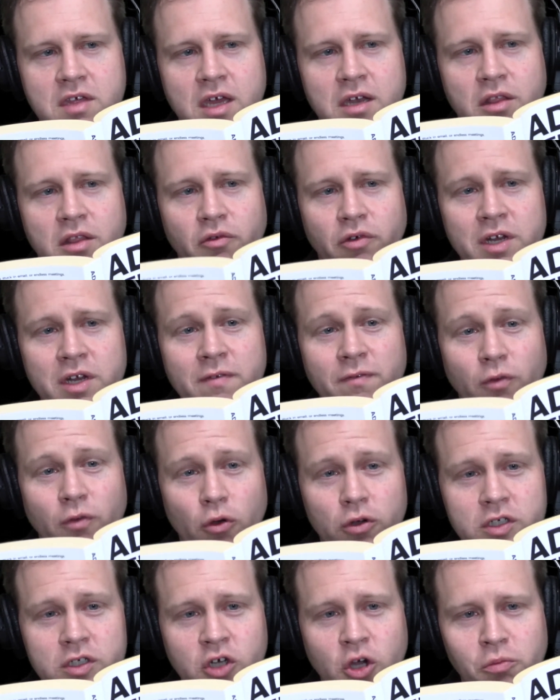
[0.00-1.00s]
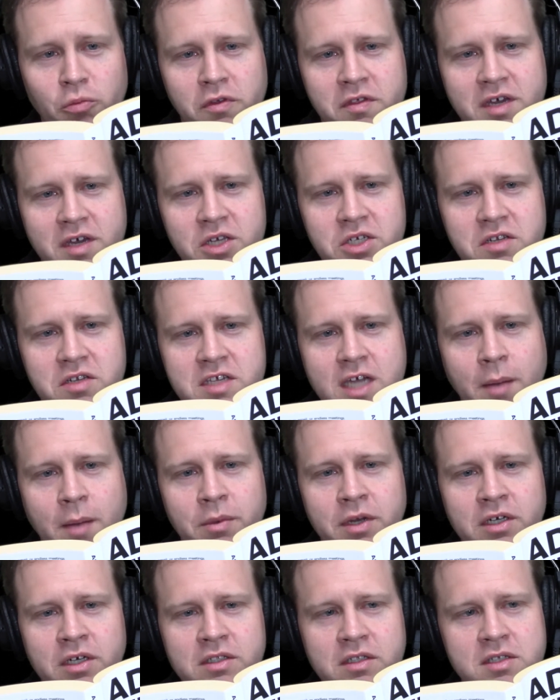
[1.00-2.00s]
and 3 forked conversations
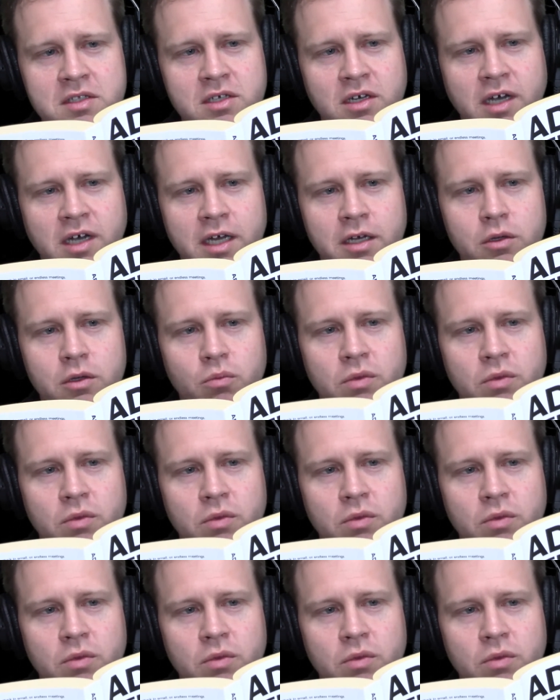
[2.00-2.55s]
happening to the side